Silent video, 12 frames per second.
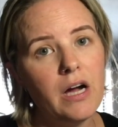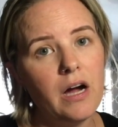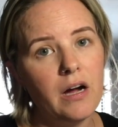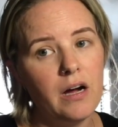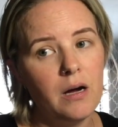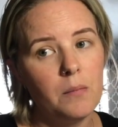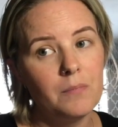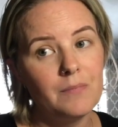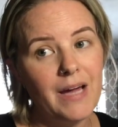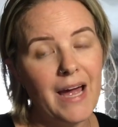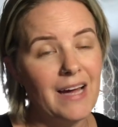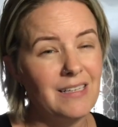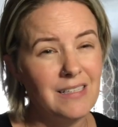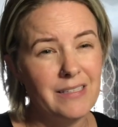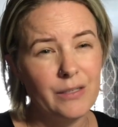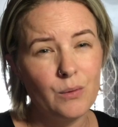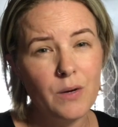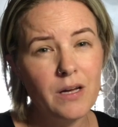um, had to
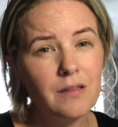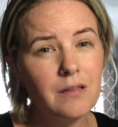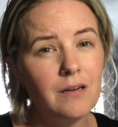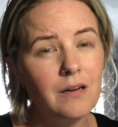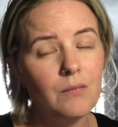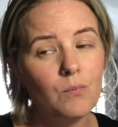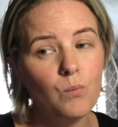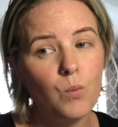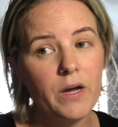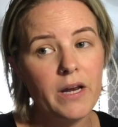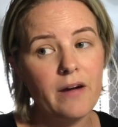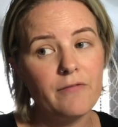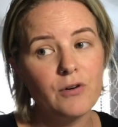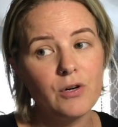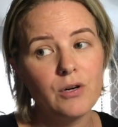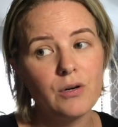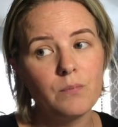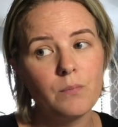deal with
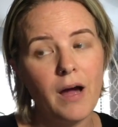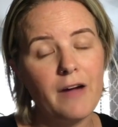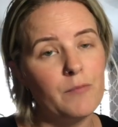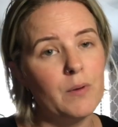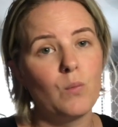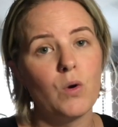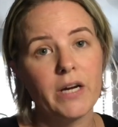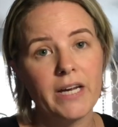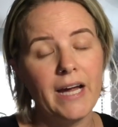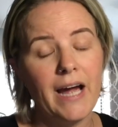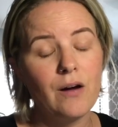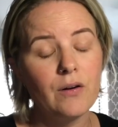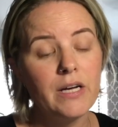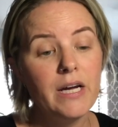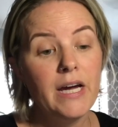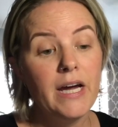whenever I've been working out.